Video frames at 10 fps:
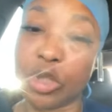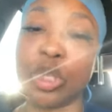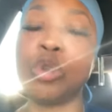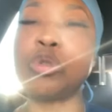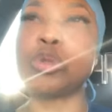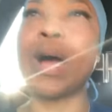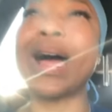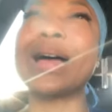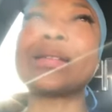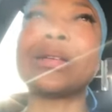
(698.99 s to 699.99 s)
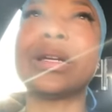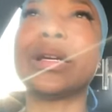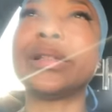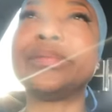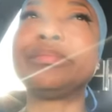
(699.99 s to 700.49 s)
Choose
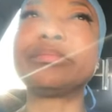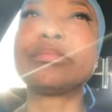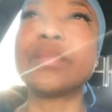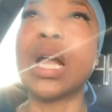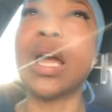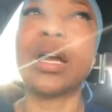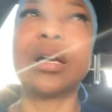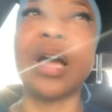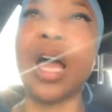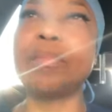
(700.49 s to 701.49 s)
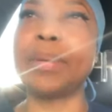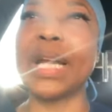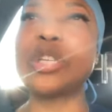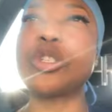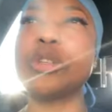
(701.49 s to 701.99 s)
wisely. God
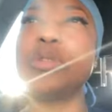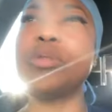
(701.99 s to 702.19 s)
bless you.